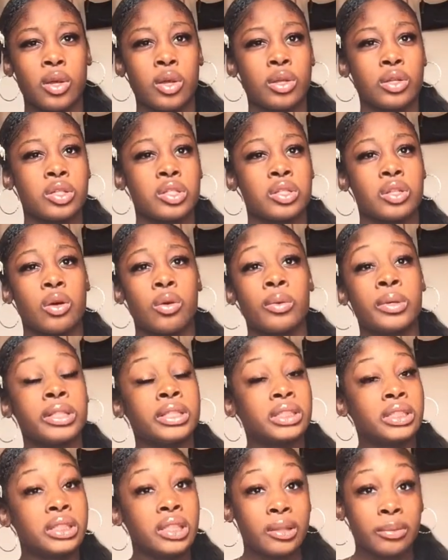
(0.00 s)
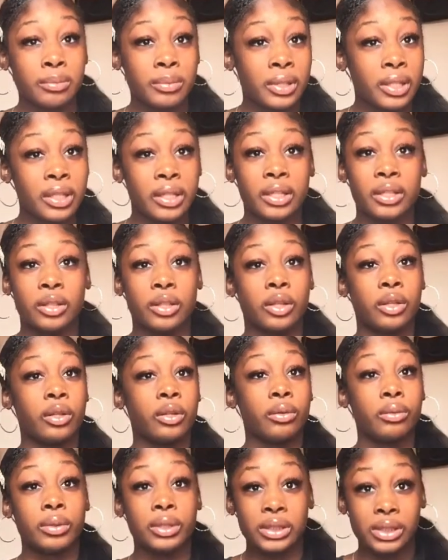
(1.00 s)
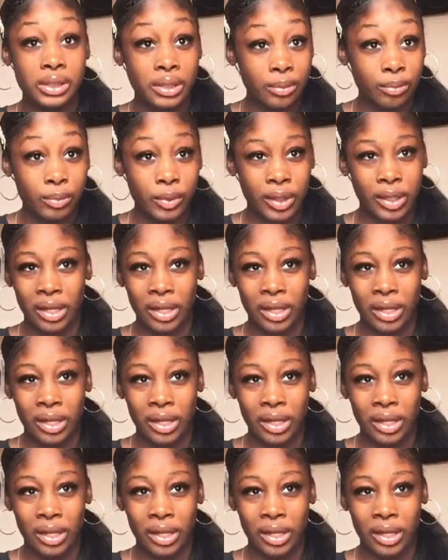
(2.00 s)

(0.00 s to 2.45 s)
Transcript: sewing something, gluing something.